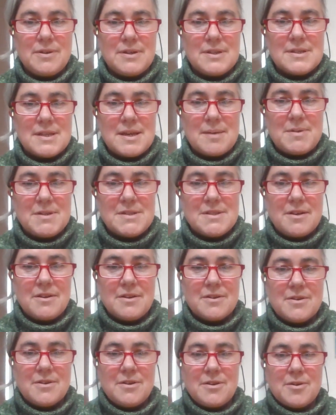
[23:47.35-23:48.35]
a
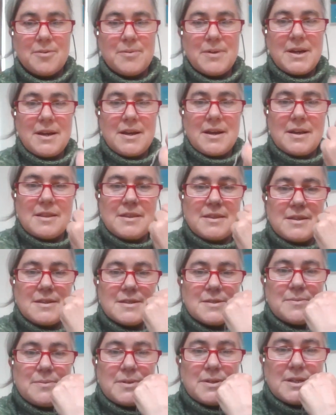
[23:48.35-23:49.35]
semi-solid colorway. And
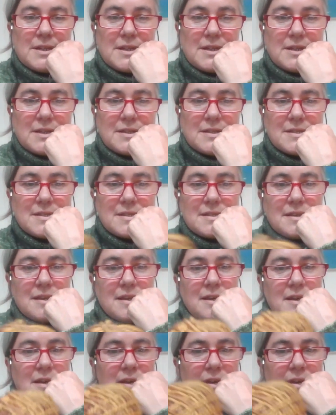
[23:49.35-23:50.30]
this one is